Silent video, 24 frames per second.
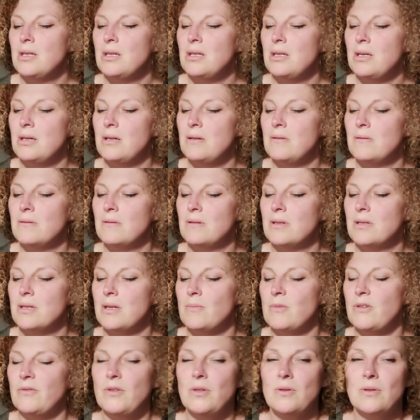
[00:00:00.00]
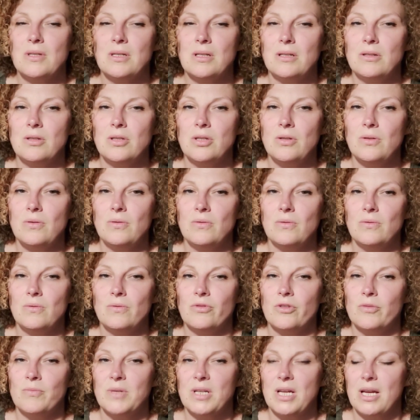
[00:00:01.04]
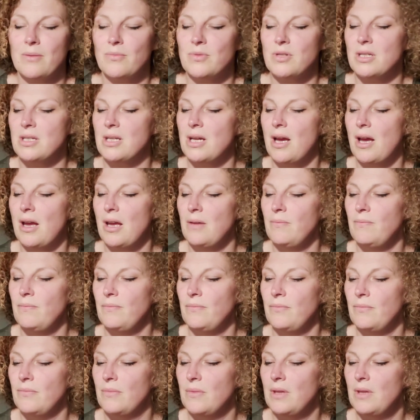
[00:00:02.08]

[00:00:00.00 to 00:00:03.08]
Though some of you still do, from time to time.